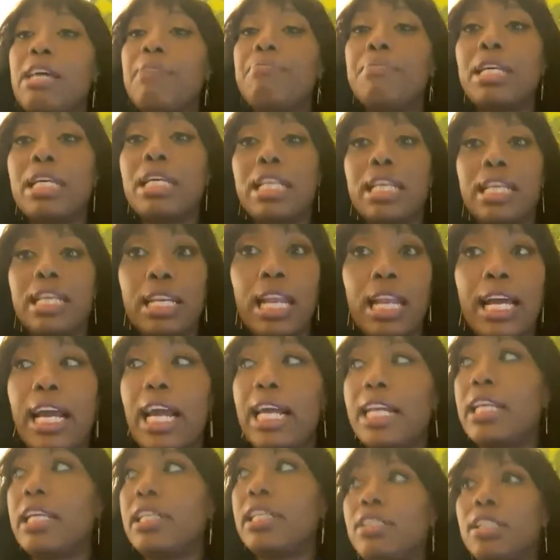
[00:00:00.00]
meaning like
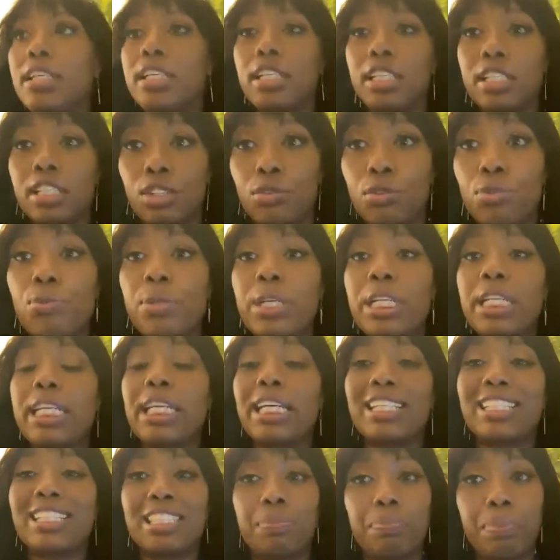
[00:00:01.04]
I need to really
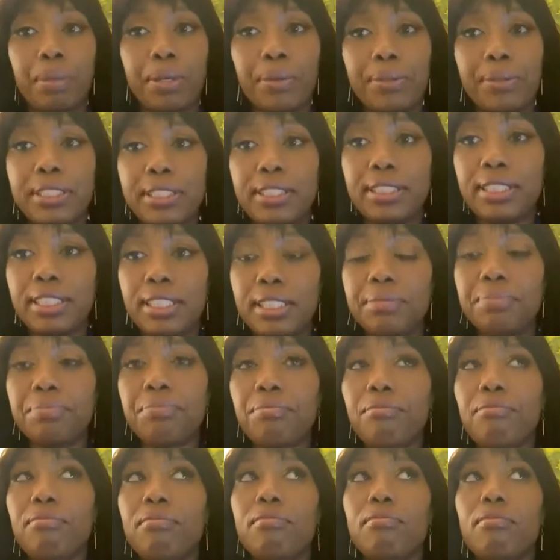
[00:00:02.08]
experience it,
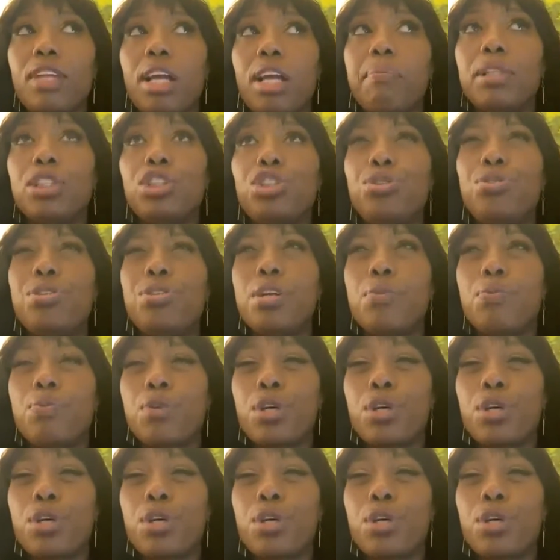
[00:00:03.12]
but you need to